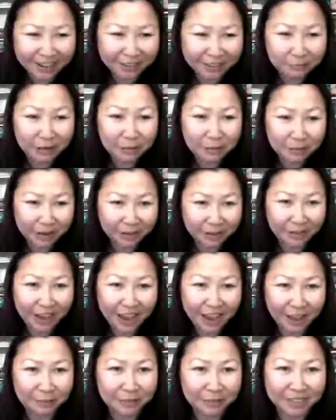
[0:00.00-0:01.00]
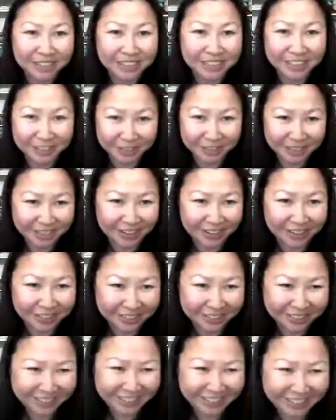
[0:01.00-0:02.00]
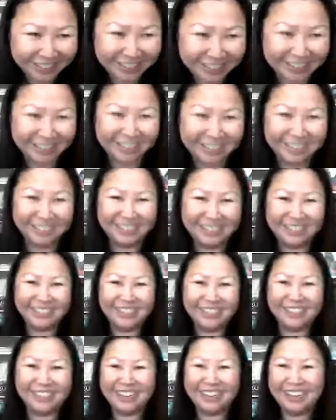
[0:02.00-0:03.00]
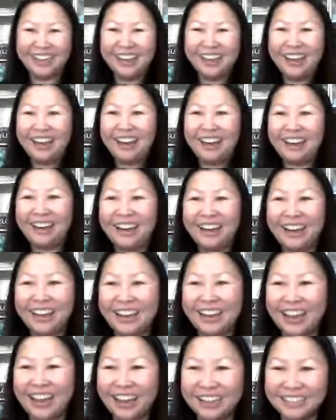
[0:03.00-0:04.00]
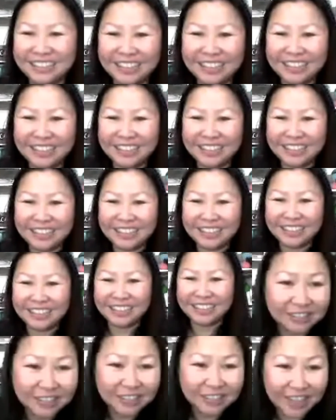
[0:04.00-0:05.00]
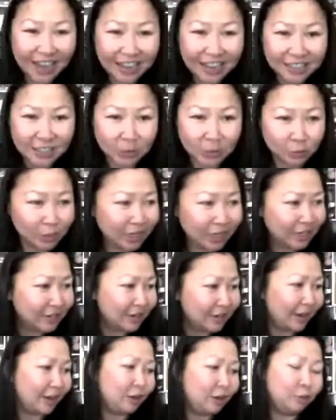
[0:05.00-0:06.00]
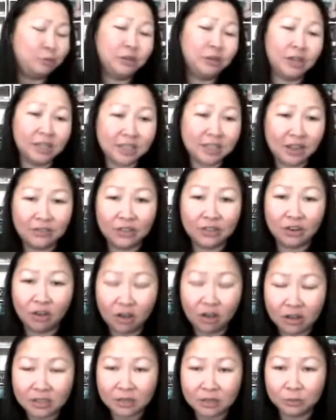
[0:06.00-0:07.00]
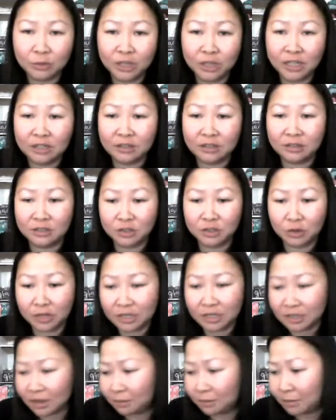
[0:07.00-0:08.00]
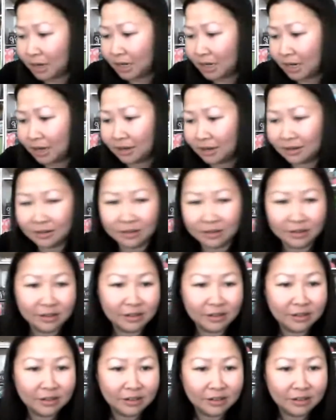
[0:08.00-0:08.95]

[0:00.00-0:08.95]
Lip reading: despite my better habit to do so. All right, guys, until next week, I hope you guys have an awesome week. Join us on Monday.